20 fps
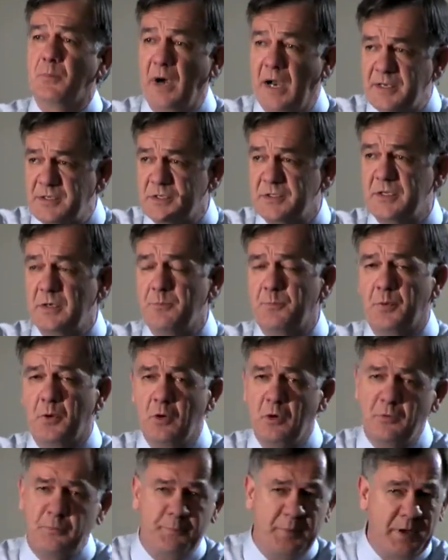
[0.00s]
Prices
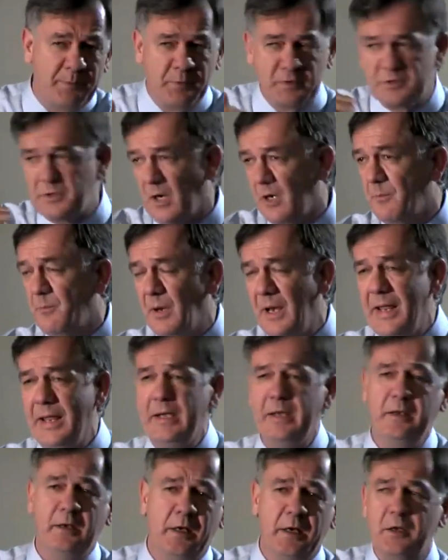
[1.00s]
improved, people started
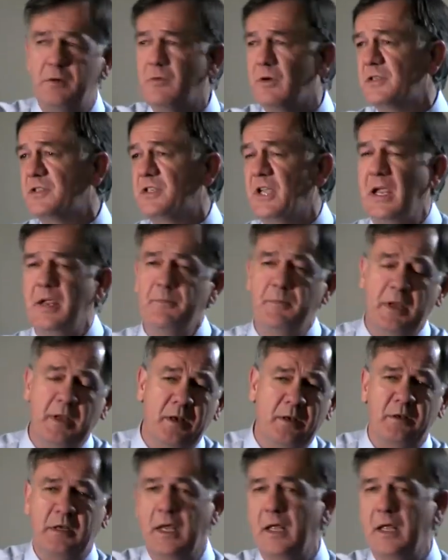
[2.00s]
planting, Honeycrisp came in,